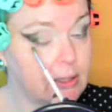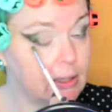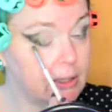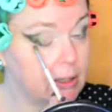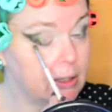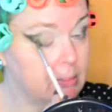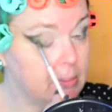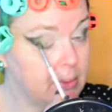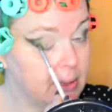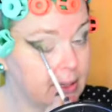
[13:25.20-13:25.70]

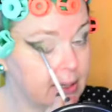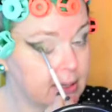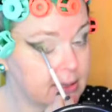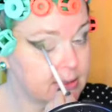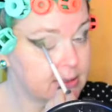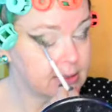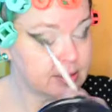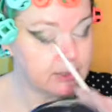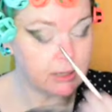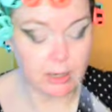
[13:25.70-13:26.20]
I
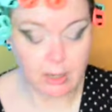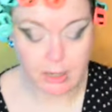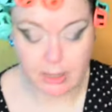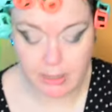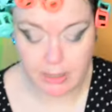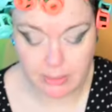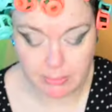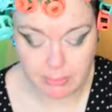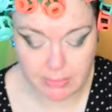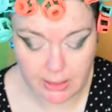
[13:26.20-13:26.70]
guess,
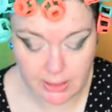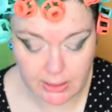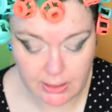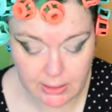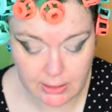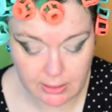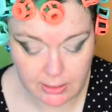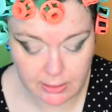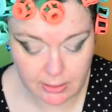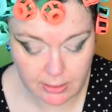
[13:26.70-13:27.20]
time
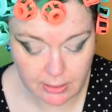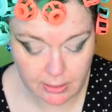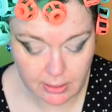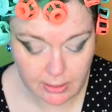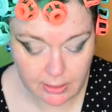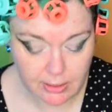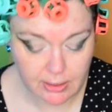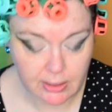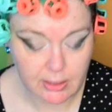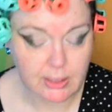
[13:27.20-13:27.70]
in
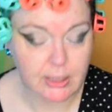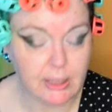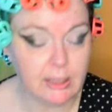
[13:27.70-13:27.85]
the